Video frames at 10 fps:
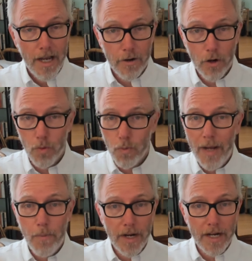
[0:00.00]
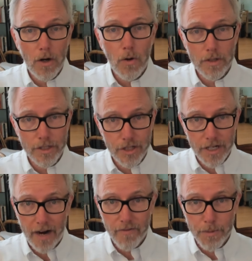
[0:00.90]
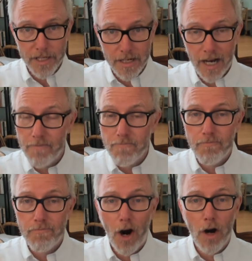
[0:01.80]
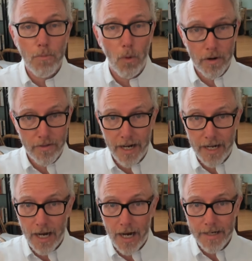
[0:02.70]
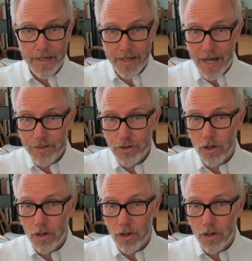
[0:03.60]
and her right-wing coalition government got far more than it got in national